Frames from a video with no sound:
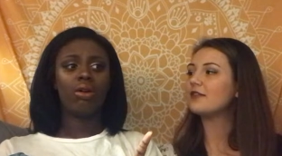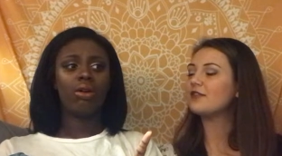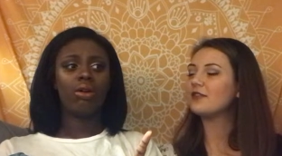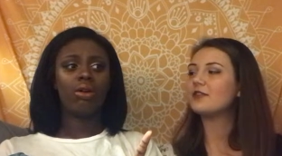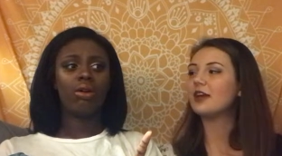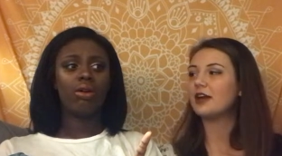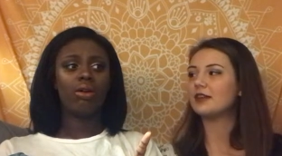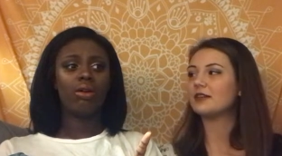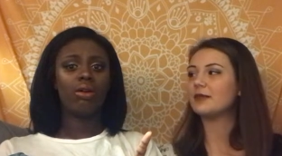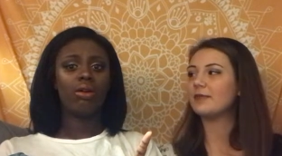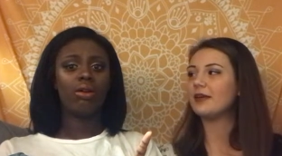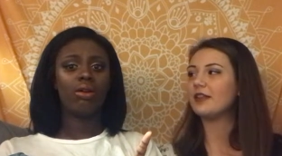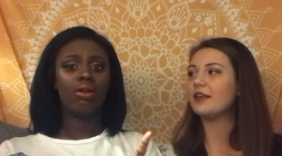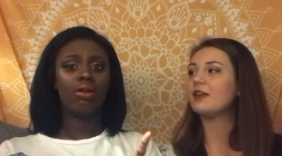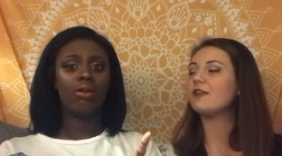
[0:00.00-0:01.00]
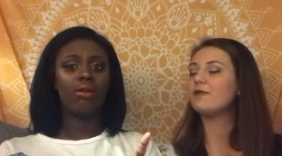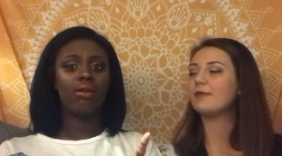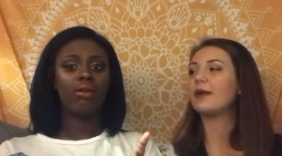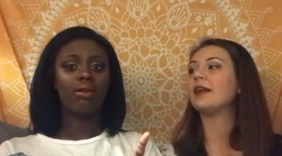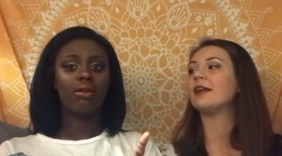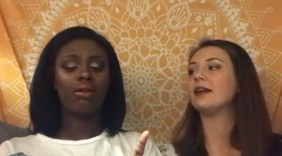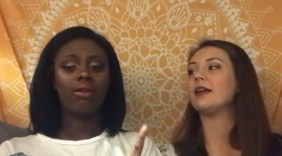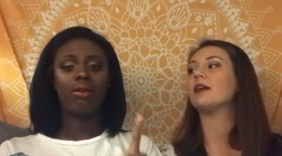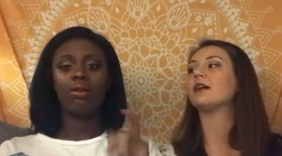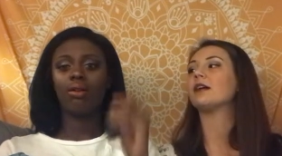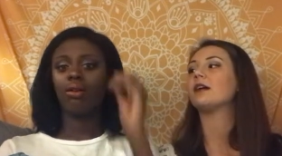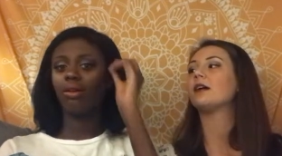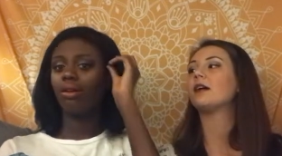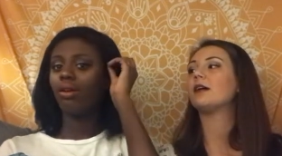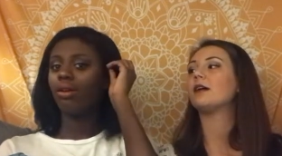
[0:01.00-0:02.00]
Speaker 1: have you texted me that you've been
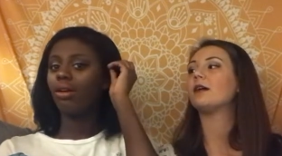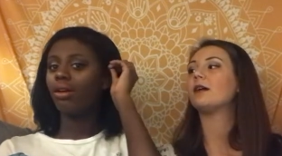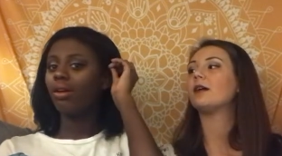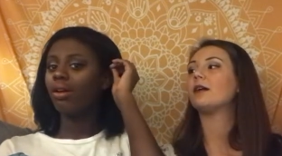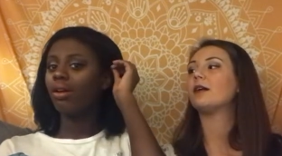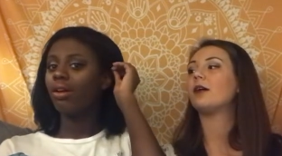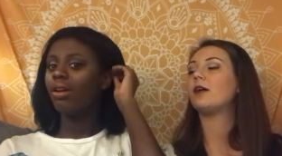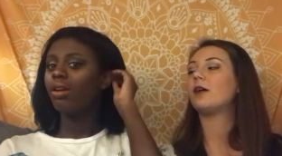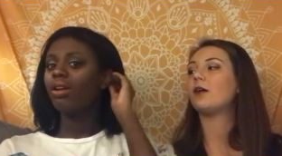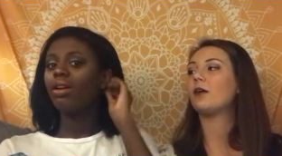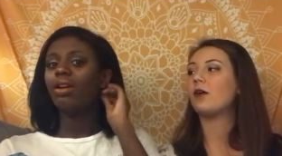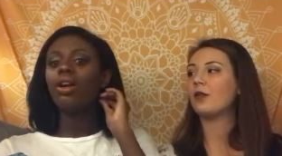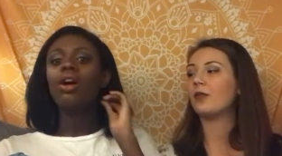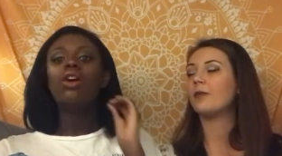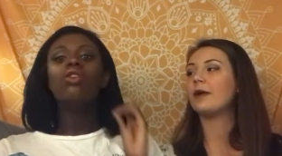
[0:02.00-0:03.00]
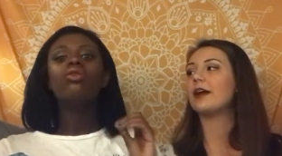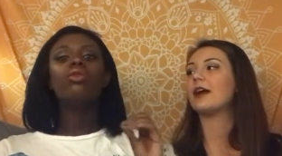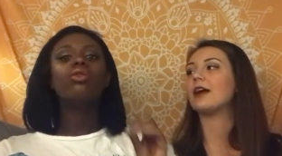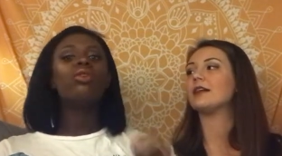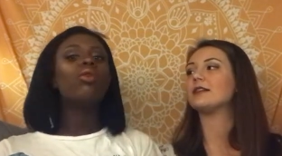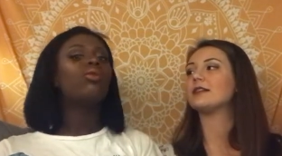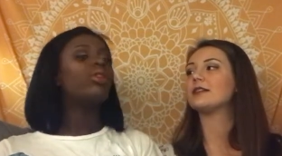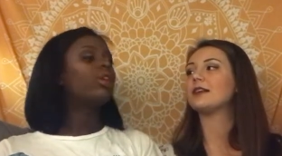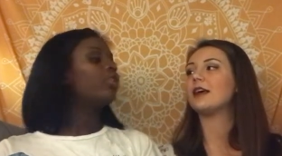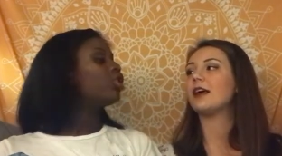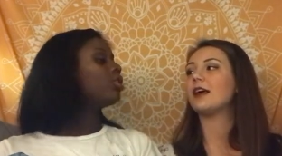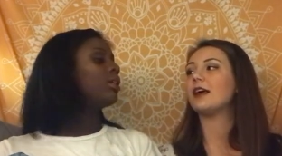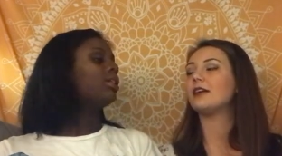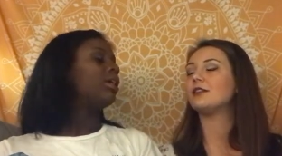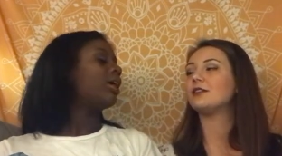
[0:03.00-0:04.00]
here on the weekends. No, that's
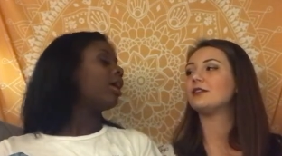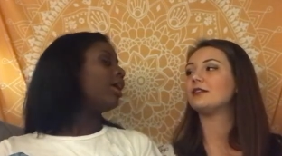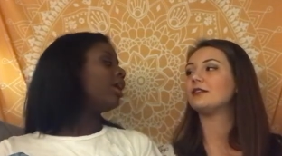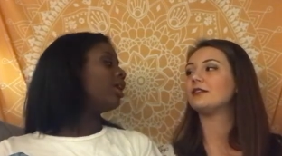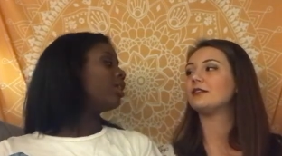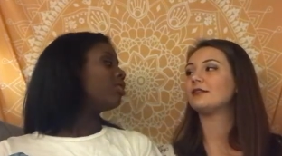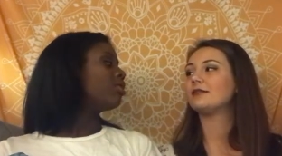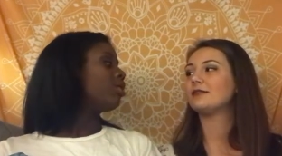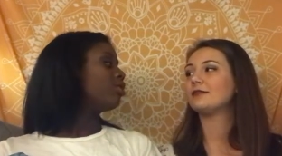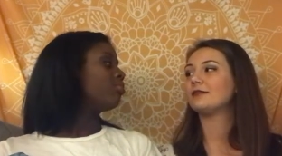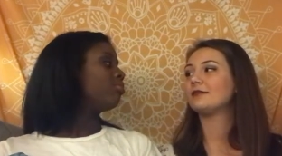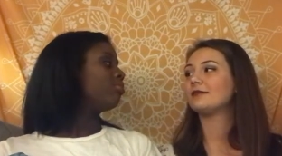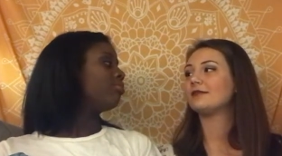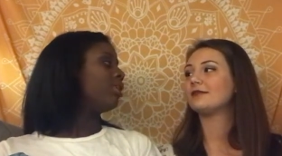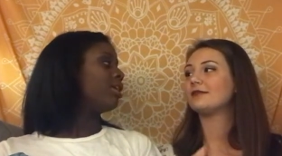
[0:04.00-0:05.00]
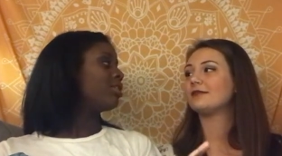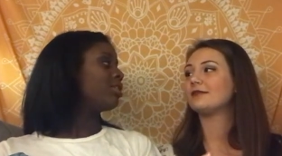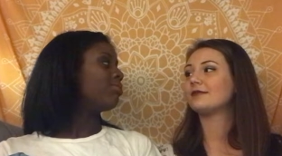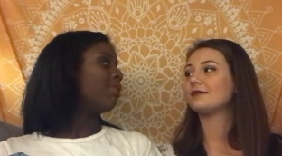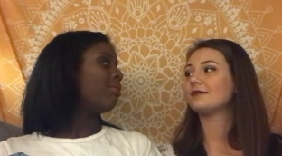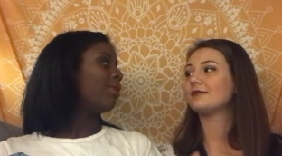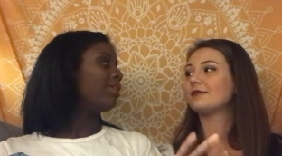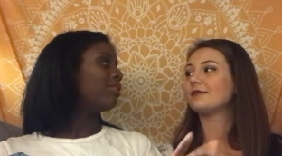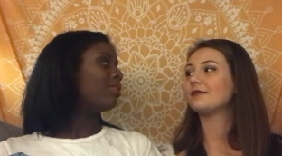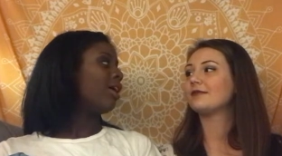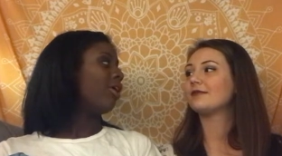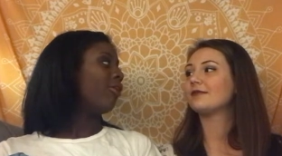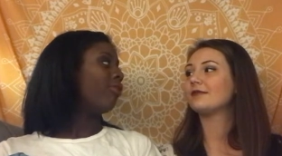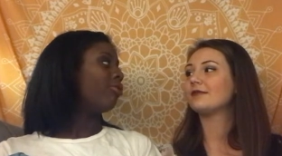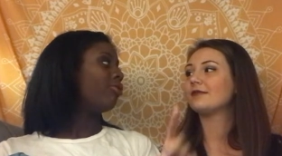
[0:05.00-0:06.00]
just because I,
Speaker 2: I hate to go places by
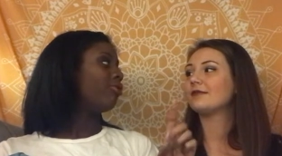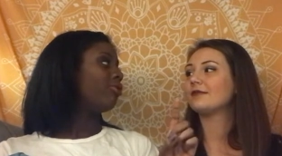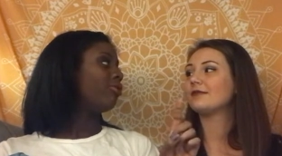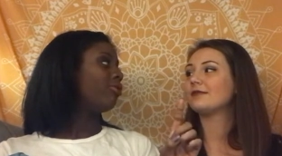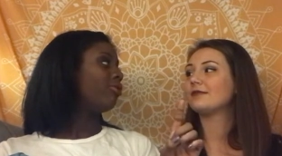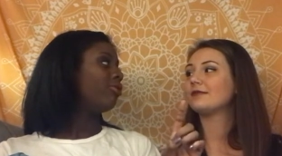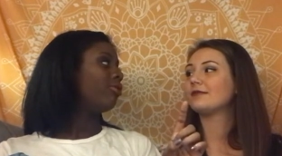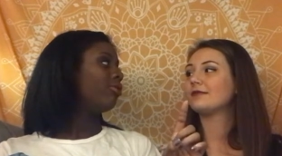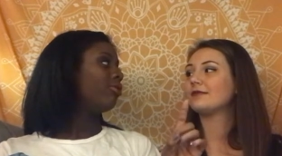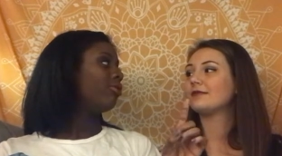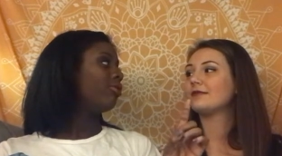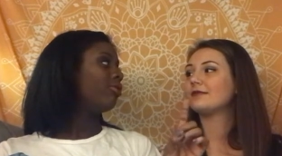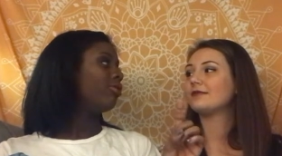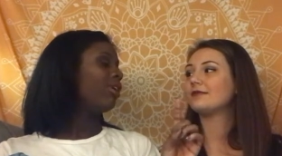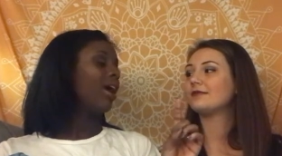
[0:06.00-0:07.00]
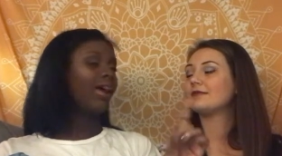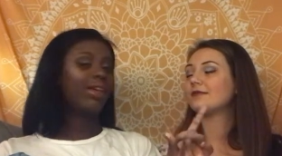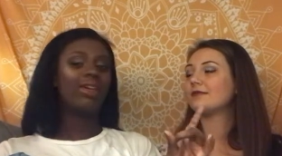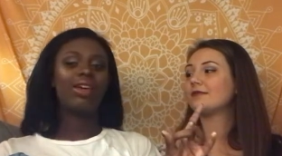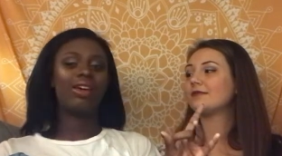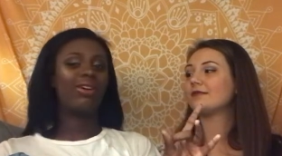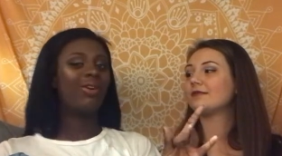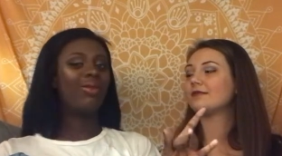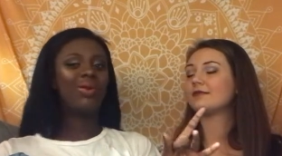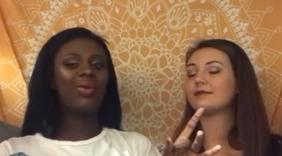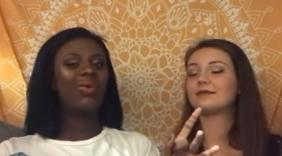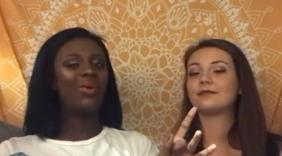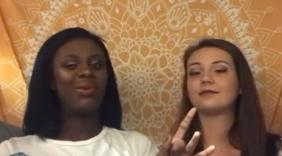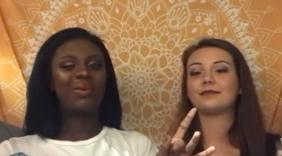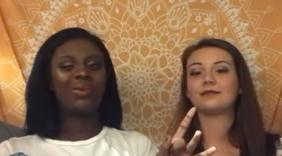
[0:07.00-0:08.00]
myself. I can't go
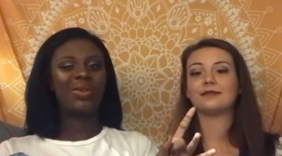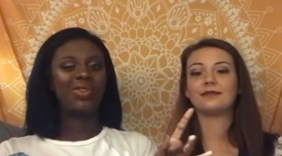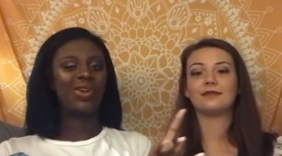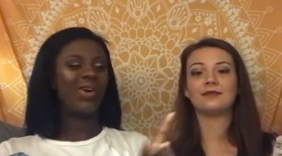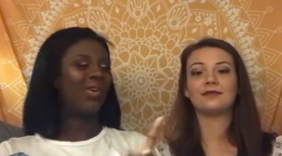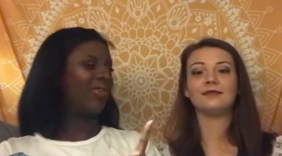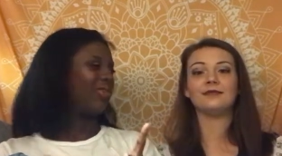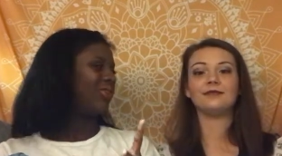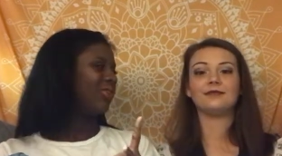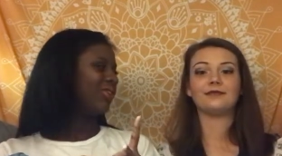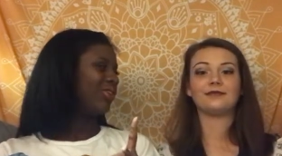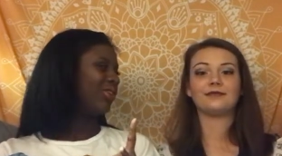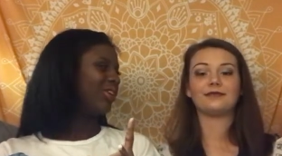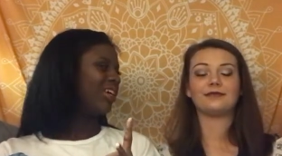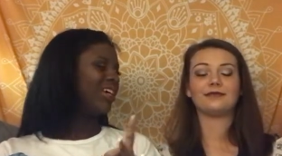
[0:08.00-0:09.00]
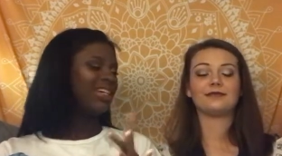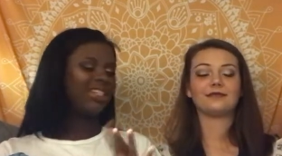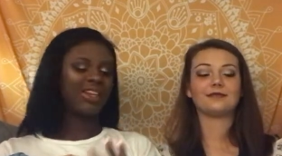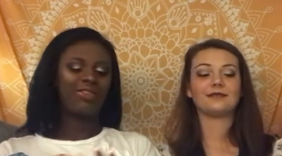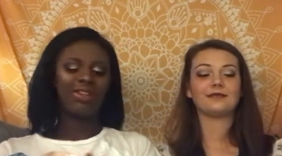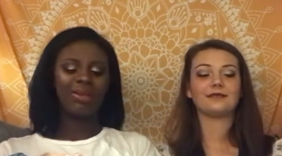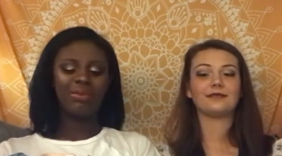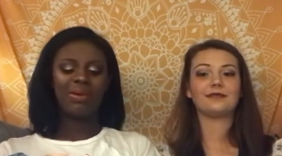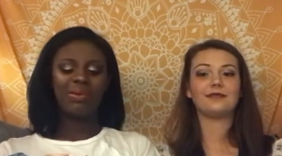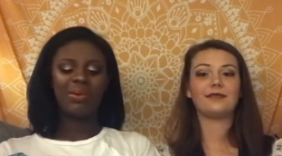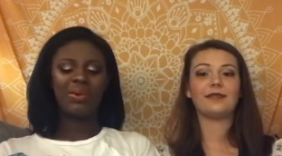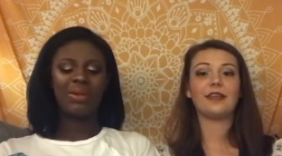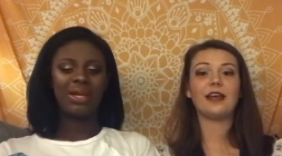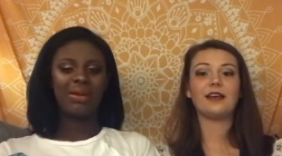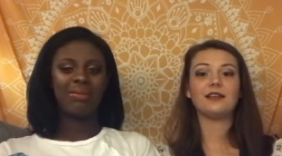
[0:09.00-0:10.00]
anywhere by myself. Because I feel like people will
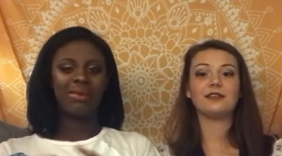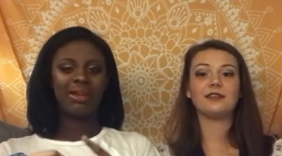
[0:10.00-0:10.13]
look that at